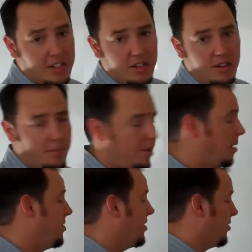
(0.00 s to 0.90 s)
Agent or
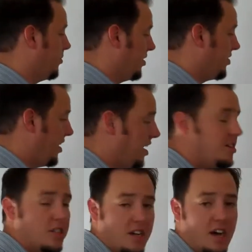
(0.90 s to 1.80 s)

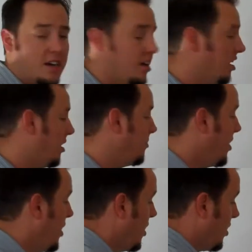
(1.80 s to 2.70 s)
palmdesertrealestateagent.com,
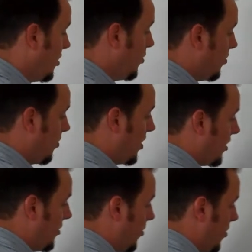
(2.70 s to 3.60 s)
you would
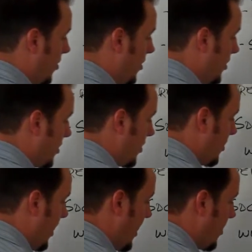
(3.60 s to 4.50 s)
want your
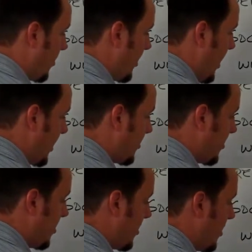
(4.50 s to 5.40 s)
anchor
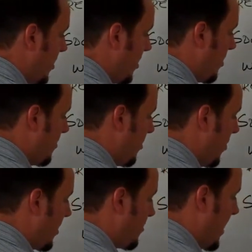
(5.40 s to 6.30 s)
text
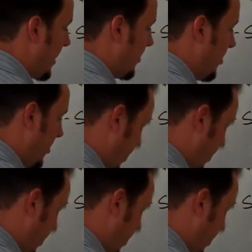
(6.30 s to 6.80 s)
pointing back to your